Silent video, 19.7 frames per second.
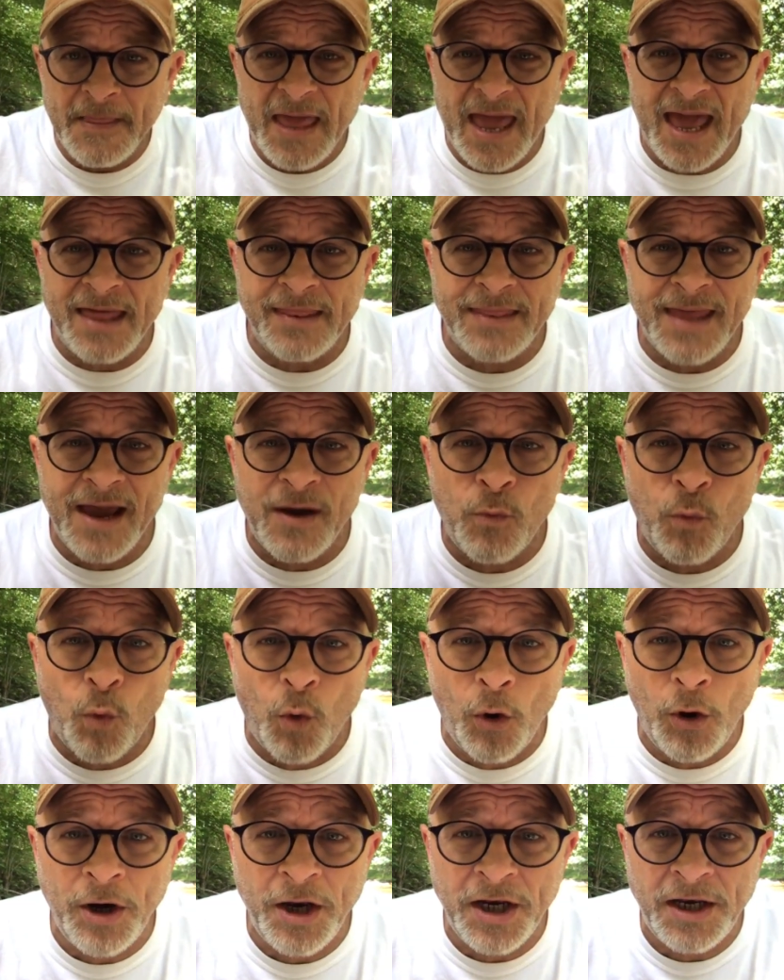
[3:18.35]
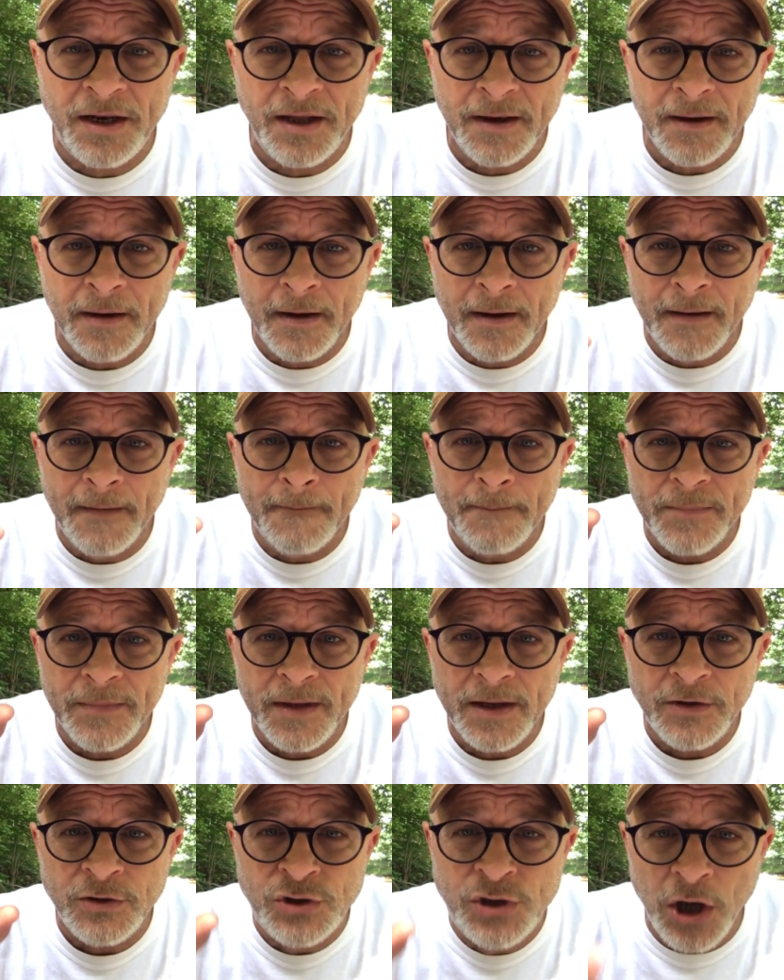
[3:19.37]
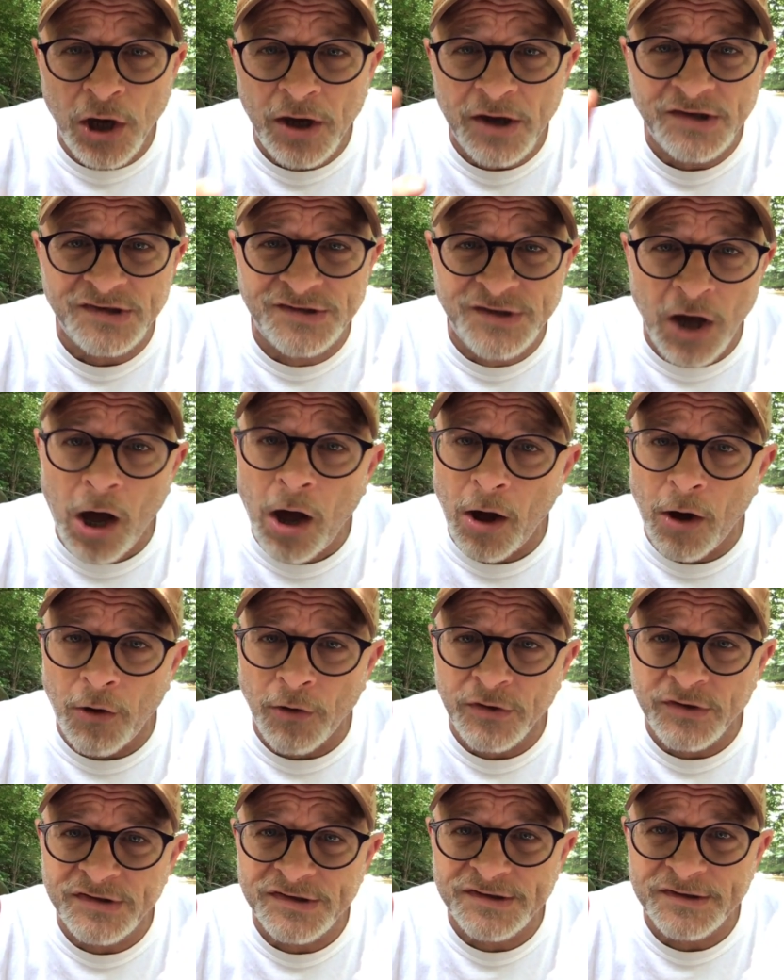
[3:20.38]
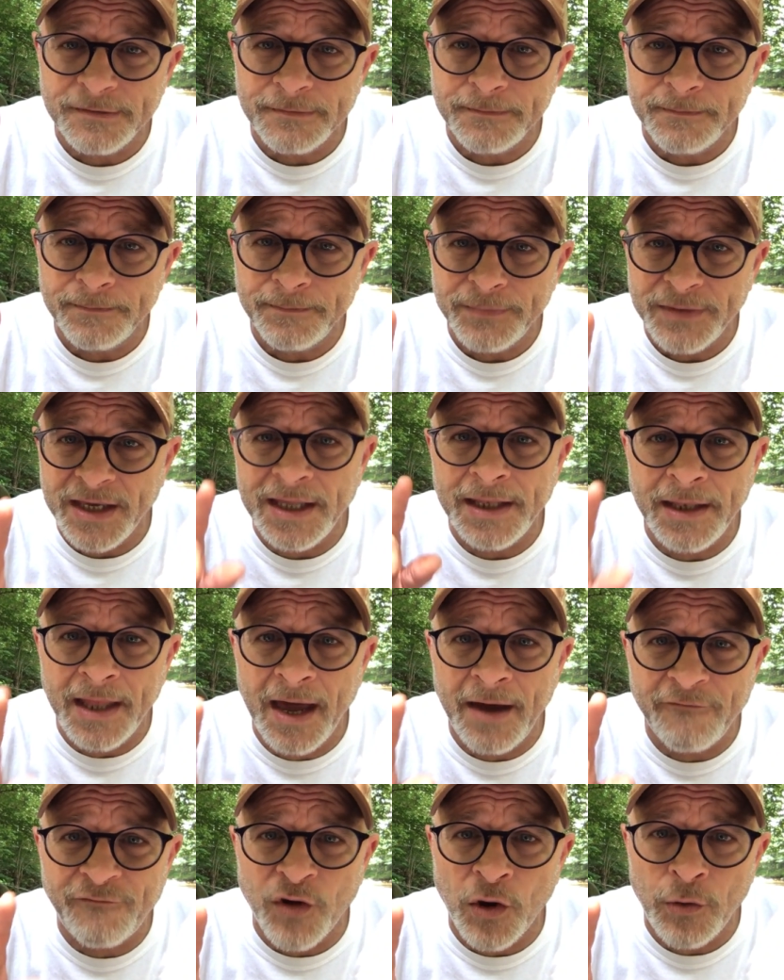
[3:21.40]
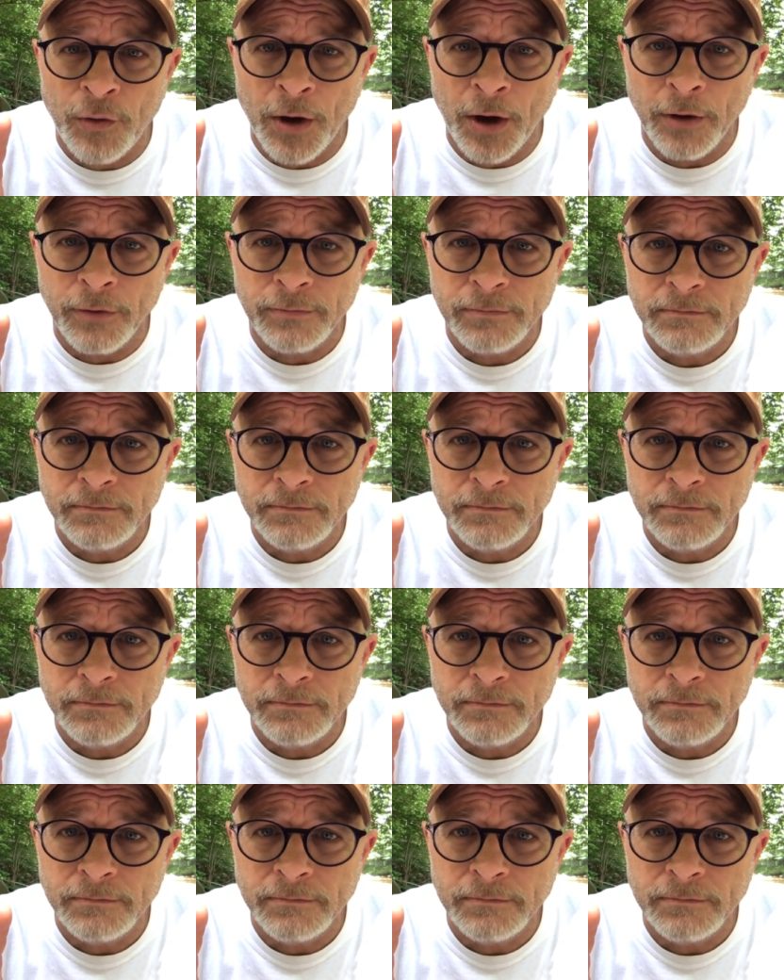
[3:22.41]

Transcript: And they wanted Doug's dogs in that photo.